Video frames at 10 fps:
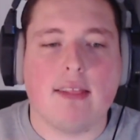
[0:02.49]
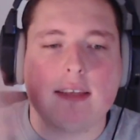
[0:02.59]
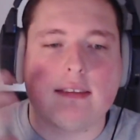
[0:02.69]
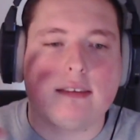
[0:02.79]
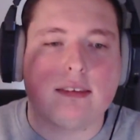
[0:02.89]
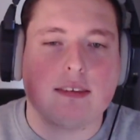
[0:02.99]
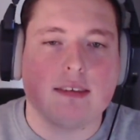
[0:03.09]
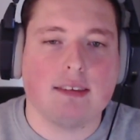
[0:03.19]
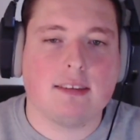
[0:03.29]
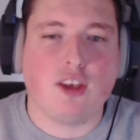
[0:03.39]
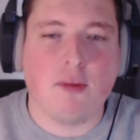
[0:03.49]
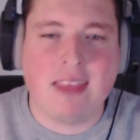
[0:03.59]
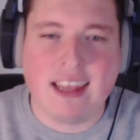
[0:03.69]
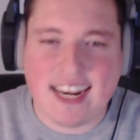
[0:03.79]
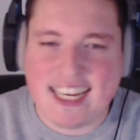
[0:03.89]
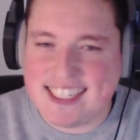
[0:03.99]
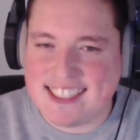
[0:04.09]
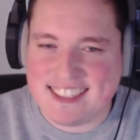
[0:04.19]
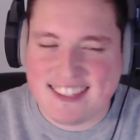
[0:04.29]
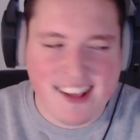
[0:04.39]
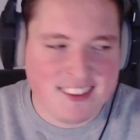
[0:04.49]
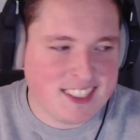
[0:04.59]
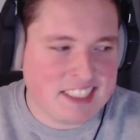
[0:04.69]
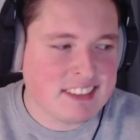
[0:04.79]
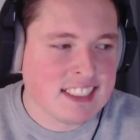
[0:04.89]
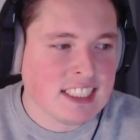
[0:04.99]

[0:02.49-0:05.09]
There's something I need to tell you.